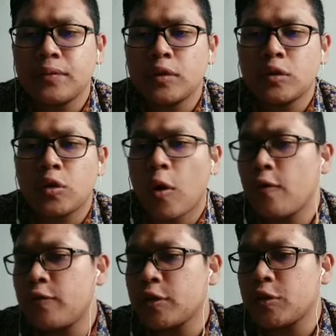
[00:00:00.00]

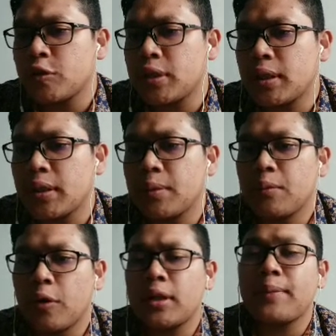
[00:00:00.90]
convert to the
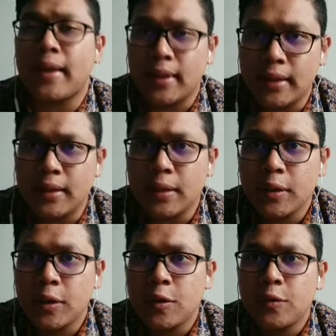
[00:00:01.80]
modern method,
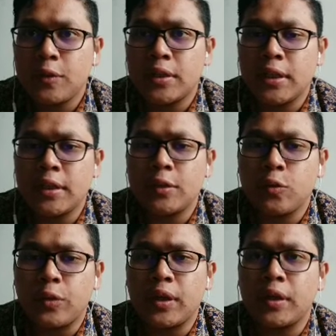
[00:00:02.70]
which is
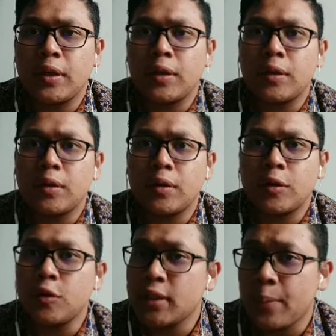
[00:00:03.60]
we do
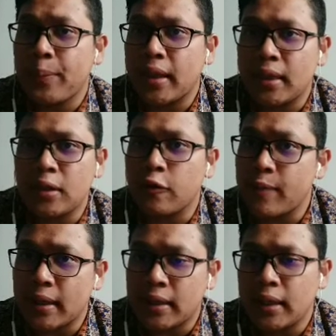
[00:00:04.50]
some pattern of
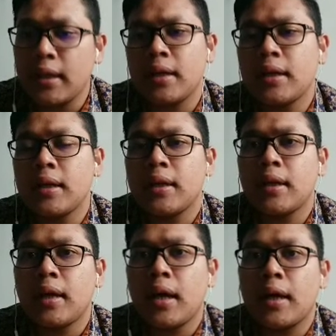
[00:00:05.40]
batik
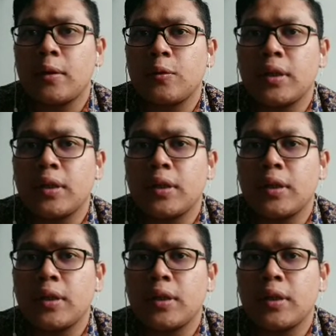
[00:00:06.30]
and we